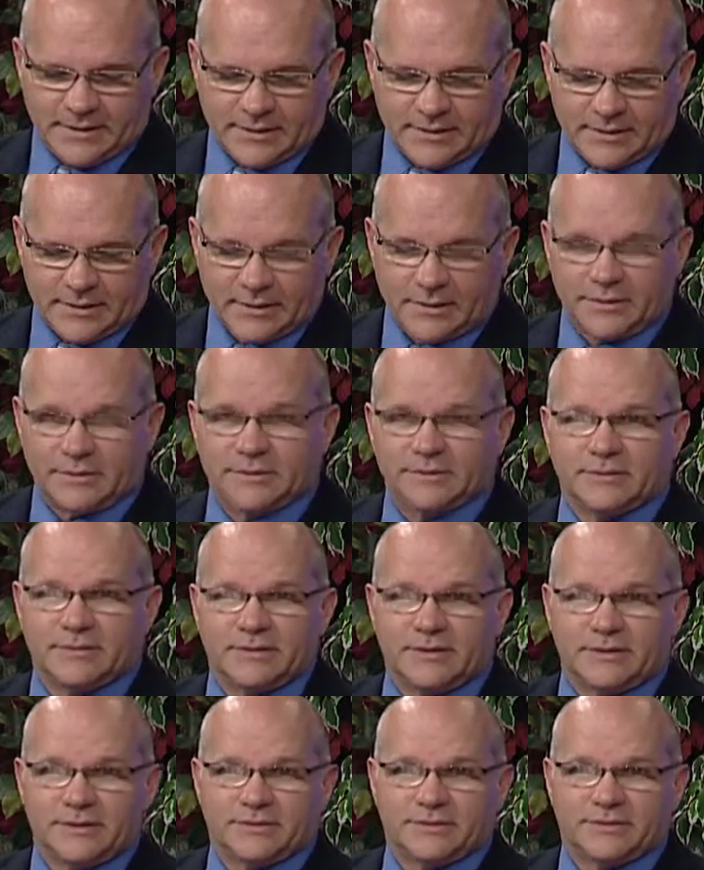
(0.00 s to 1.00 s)

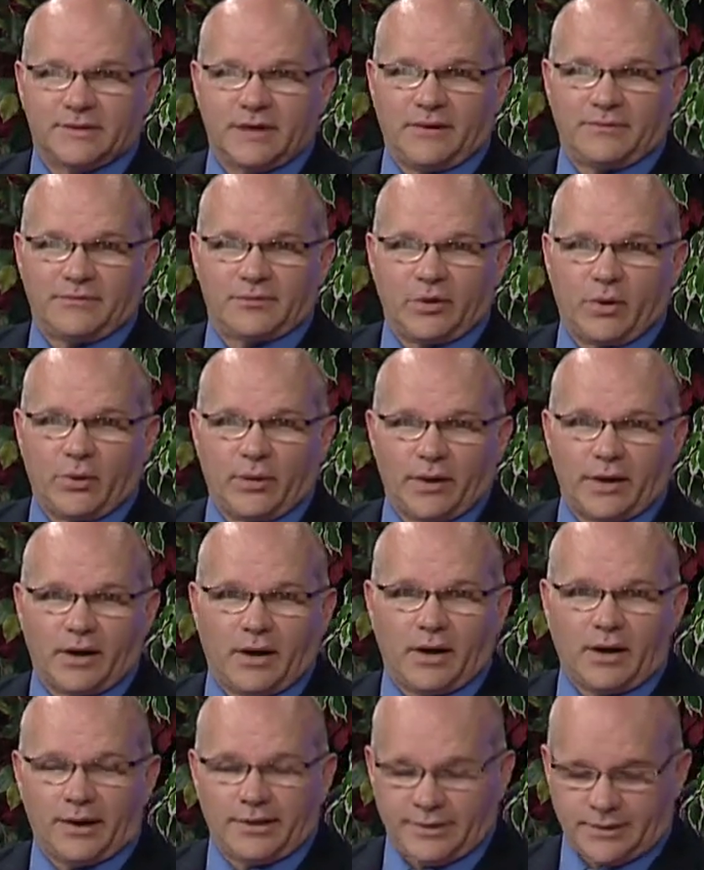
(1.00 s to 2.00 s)
little stuff going
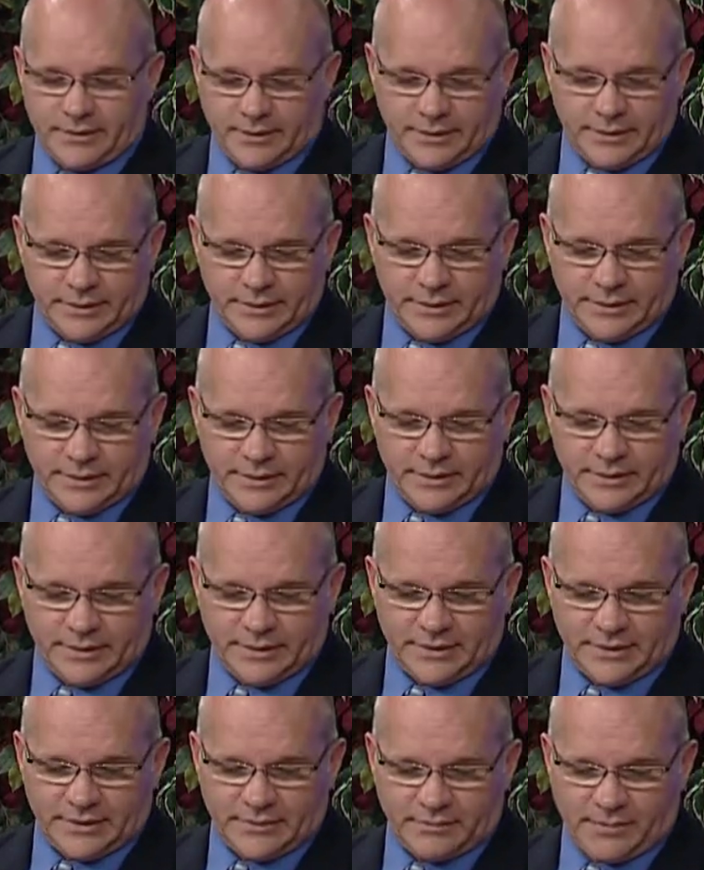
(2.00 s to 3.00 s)
on
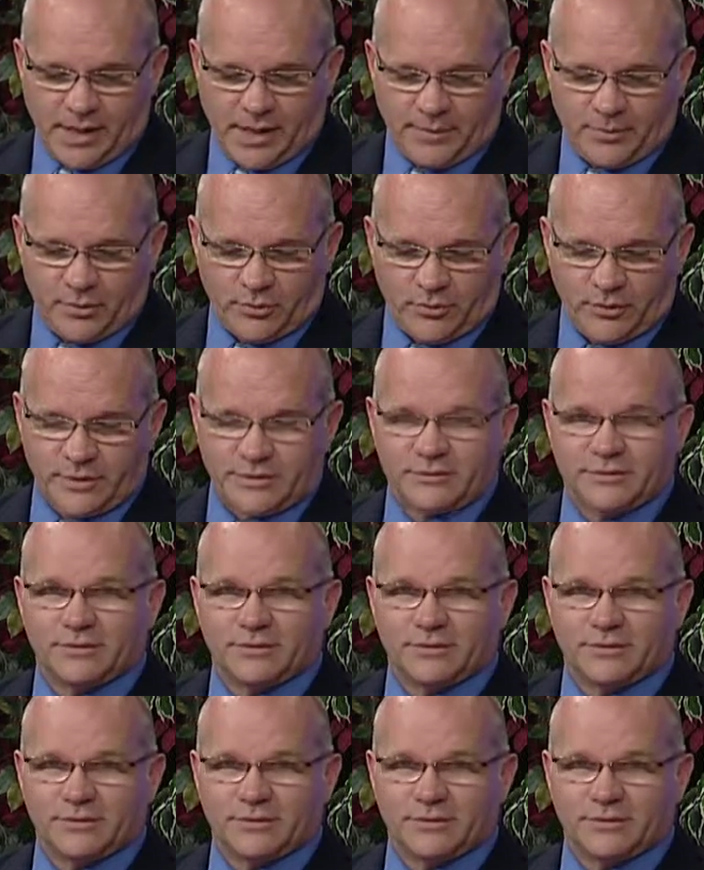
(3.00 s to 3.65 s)
in Maplewood.